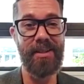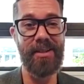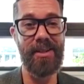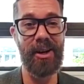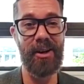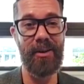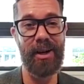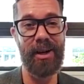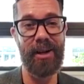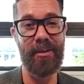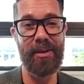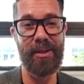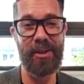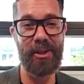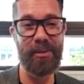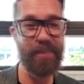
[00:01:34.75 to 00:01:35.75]
So a
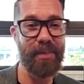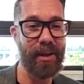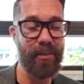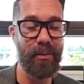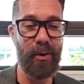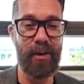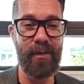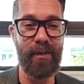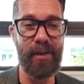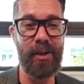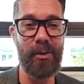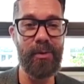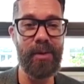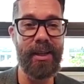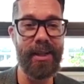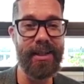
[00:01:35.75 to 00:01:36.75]
little bit more of a
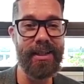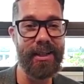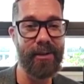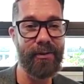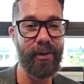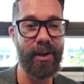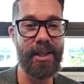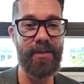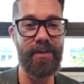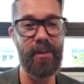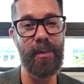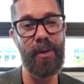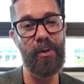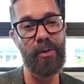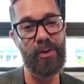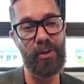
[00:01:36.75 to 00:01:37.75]
unique difference from
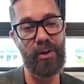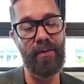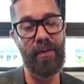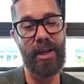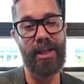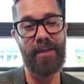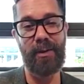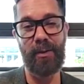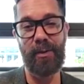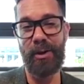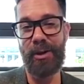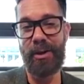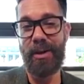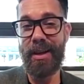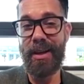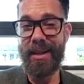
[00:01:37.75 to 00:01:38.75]
a street festival
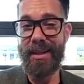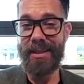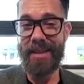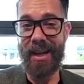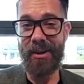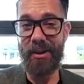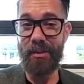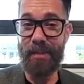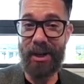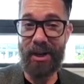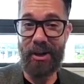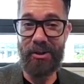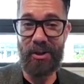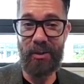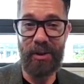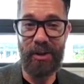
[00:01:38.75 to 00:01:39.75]
where standard
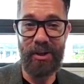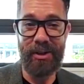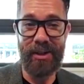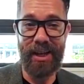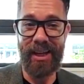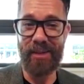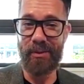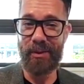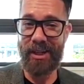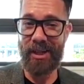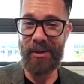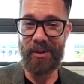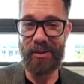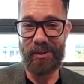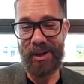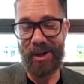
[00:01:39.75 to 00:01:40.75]
beers are what you're getting. Well, here
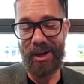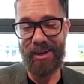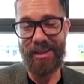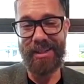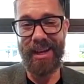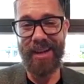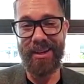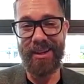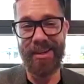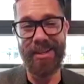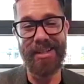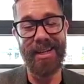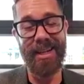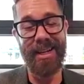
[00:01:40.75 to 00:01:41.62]
we're doing hard ciders.